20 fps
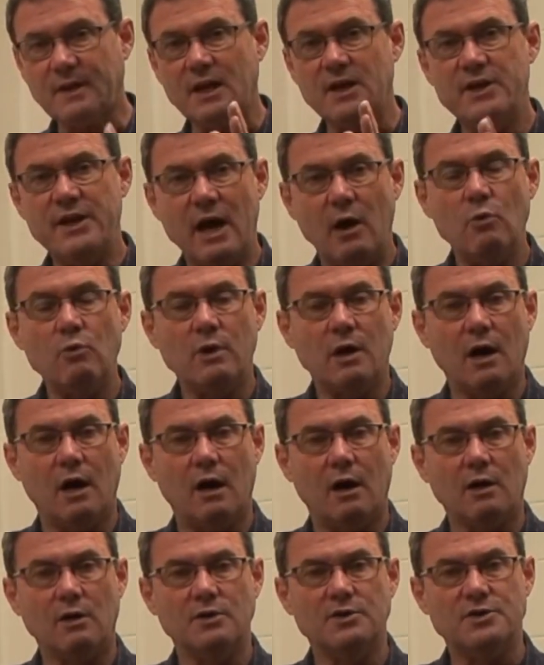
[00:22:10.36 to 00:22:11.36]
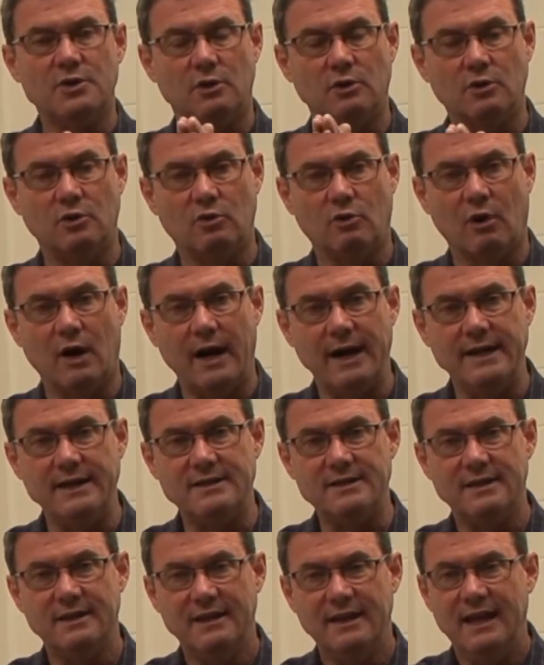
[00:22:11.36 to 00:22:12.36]
Note cards are
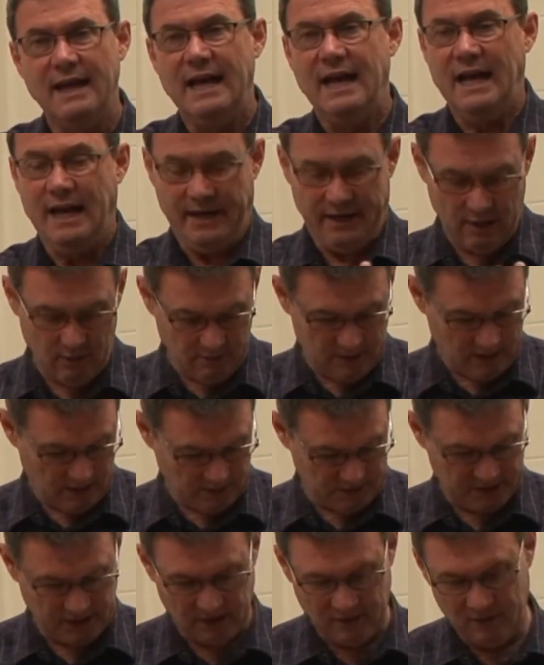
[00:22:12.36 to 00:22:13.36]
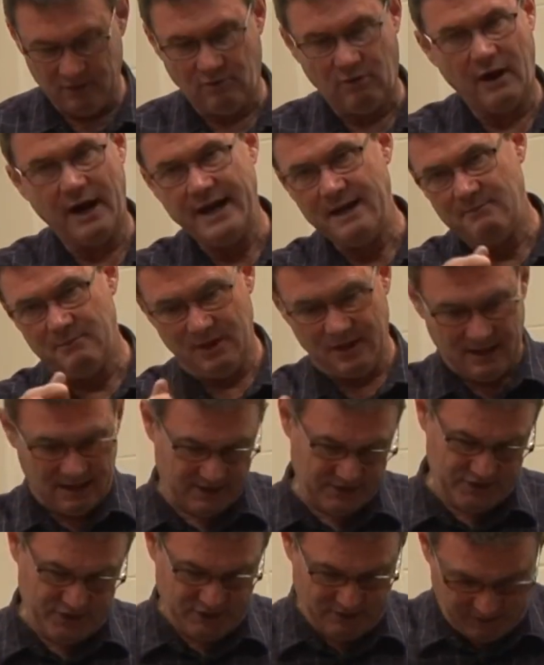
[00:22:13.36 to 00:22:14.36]
great. Note cards aren't great because you're